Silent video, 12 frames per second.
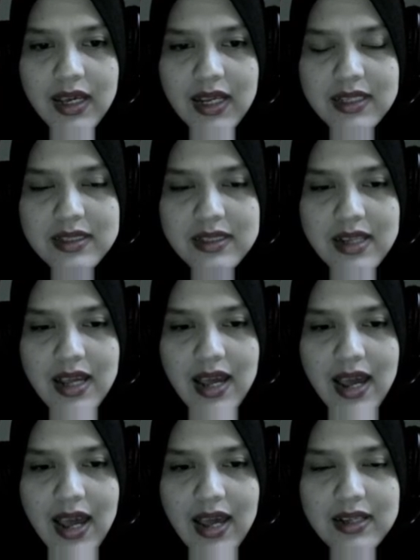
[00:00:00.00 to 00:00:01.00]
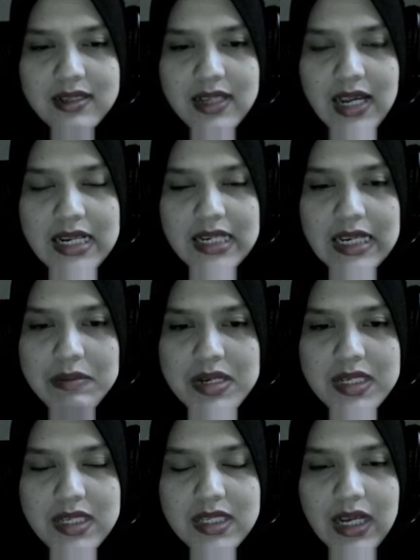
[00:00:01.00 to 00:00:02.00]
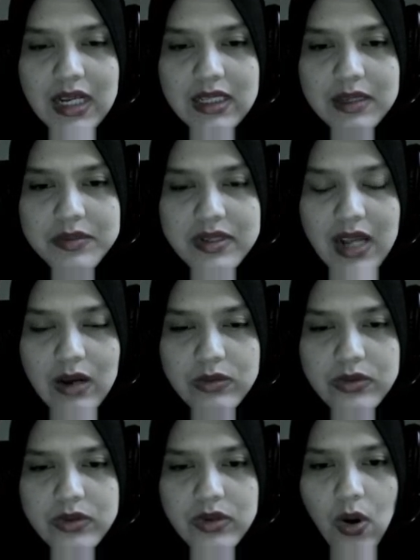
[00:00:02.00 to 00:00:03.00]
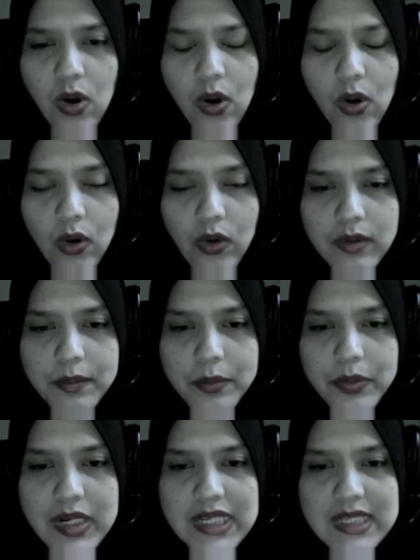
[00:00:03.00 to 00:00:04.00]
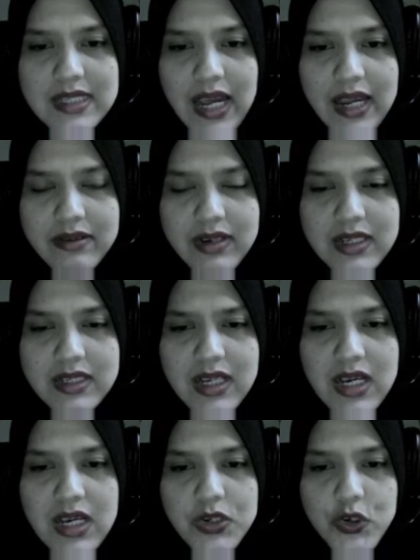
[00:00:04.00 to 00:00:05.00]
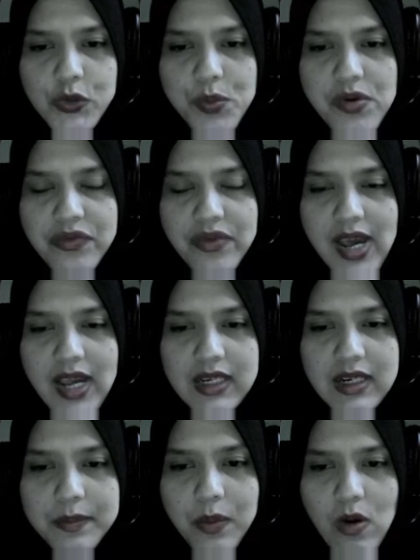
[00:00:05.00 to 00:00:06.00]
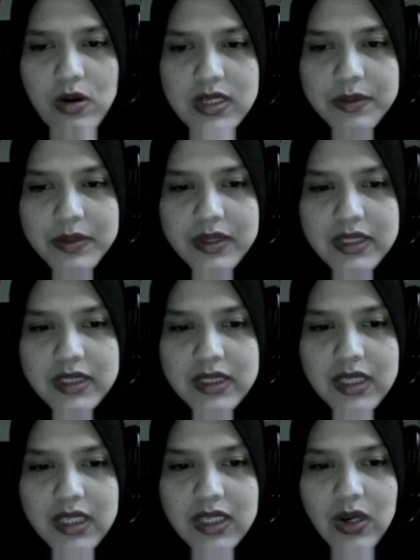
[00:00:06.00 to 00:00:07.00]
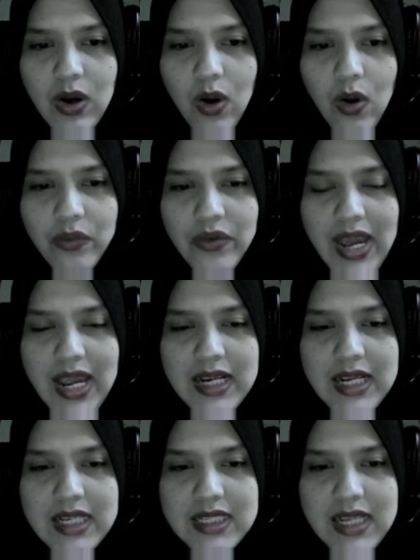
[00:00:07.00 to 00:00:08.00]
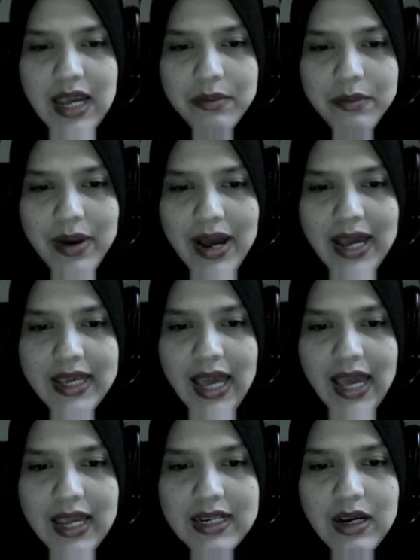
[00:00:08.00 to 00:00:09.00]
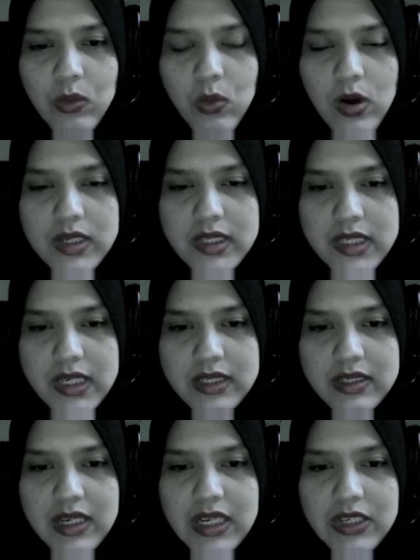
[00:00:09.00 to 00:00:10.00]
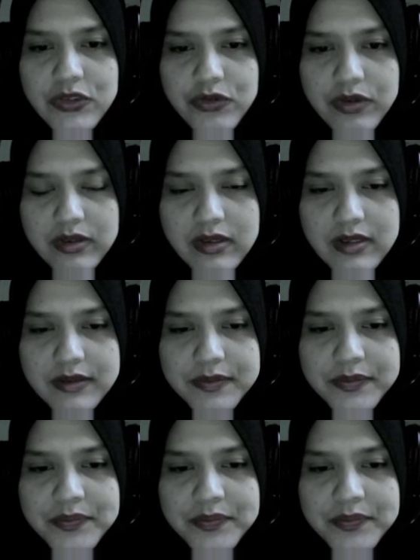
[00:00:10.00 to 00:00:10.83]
It has an emergency alarm sound or police siren to prevent the possibility of an attempt by an unwanted intruder.